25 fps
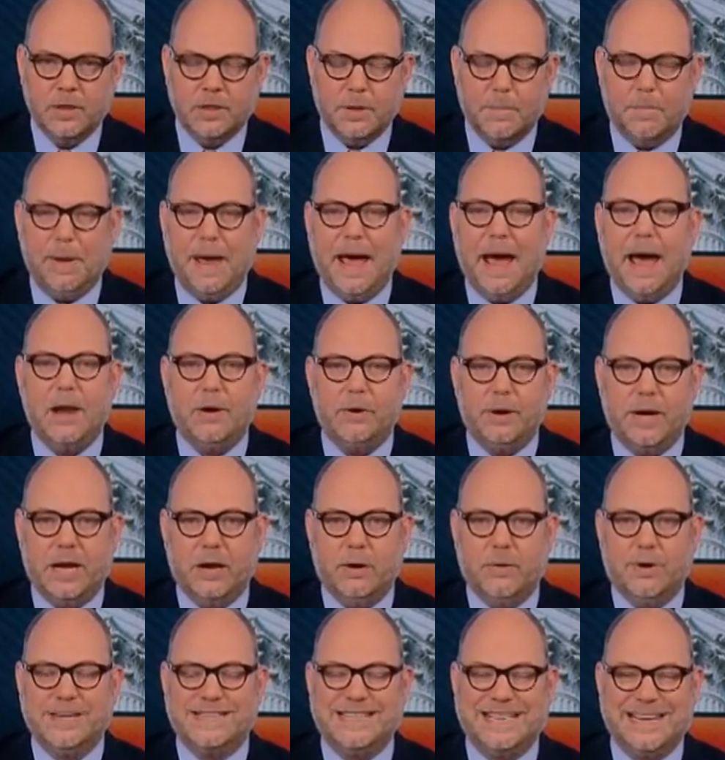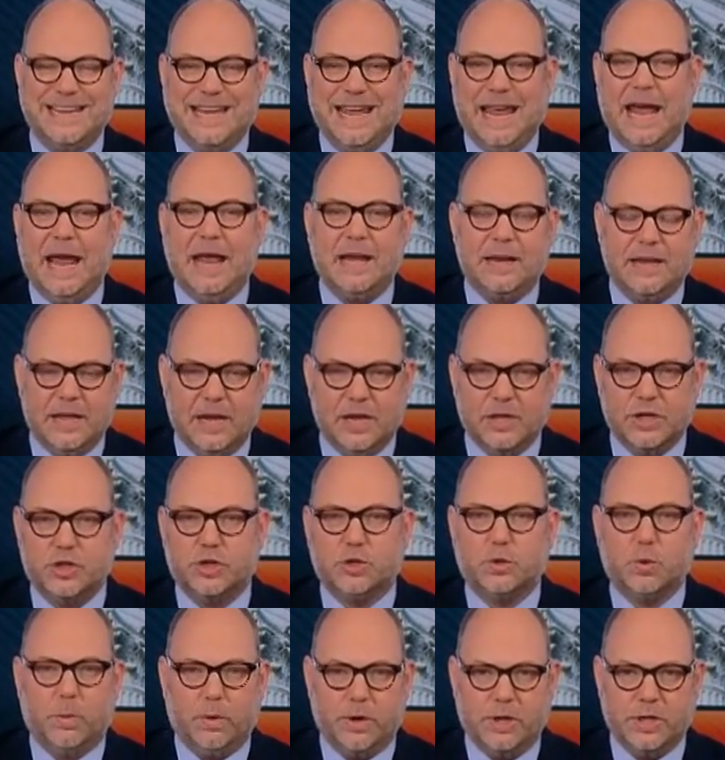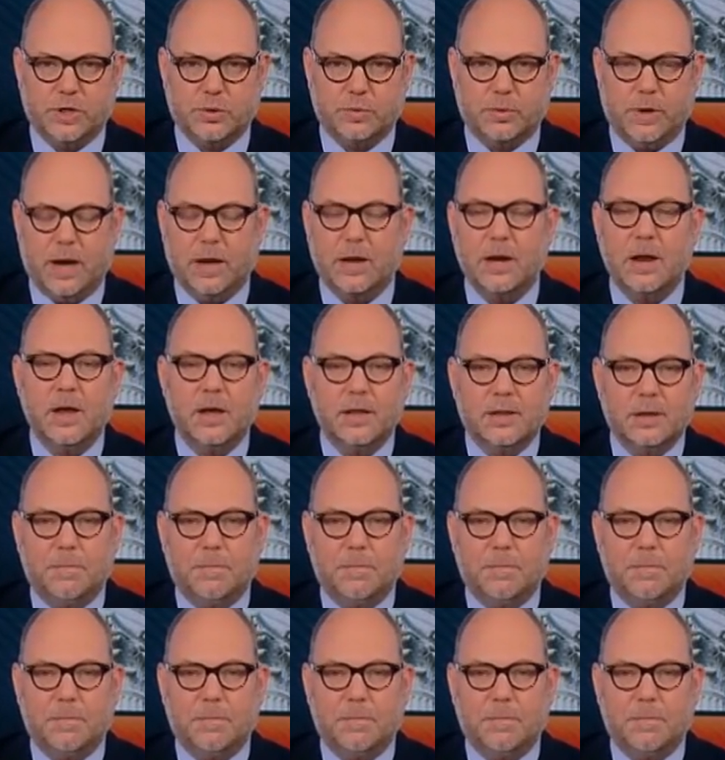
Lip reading: The pattern here is he can't get his story straight.